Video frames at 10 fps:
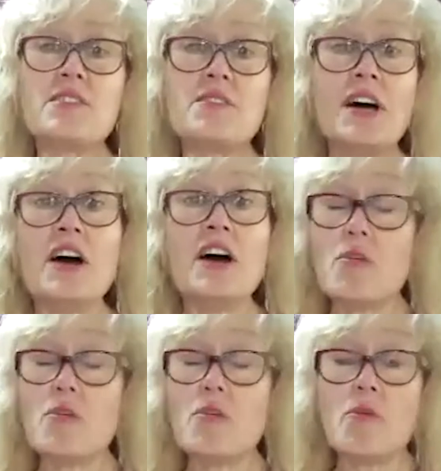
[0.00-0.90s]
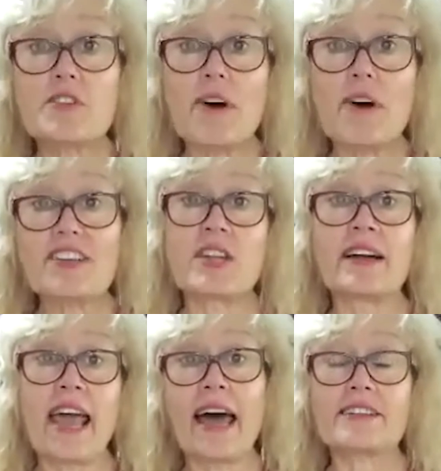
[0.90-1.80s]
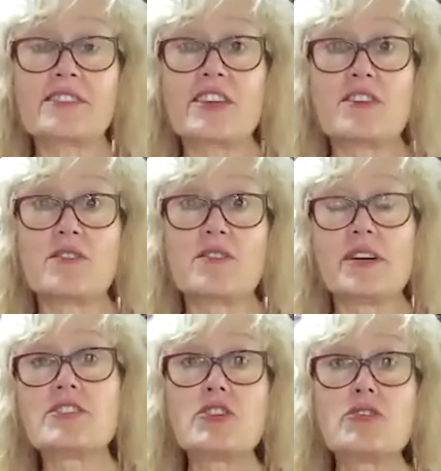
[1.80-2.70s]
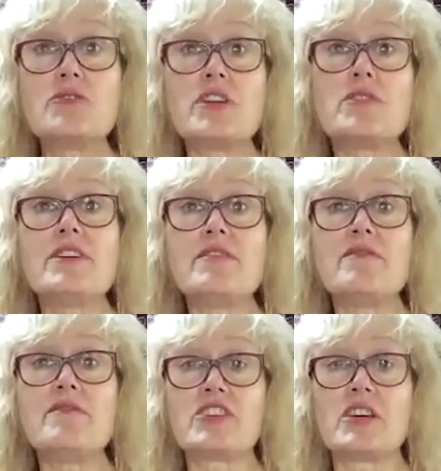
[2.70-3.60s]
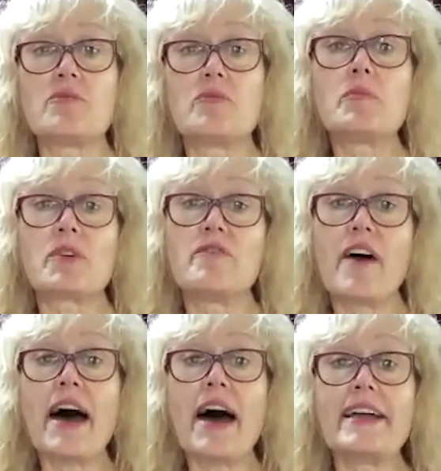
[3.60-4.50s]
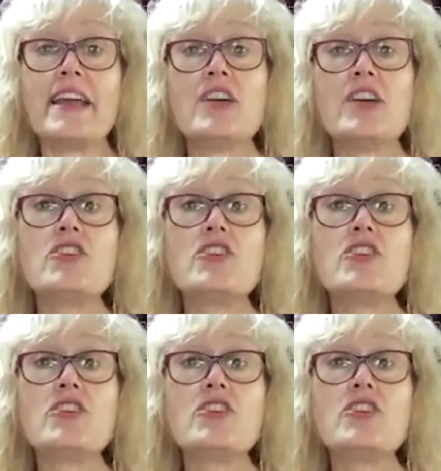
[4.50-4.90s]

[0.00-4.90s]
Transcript: So the first question going to ask you is, who do you envision will provide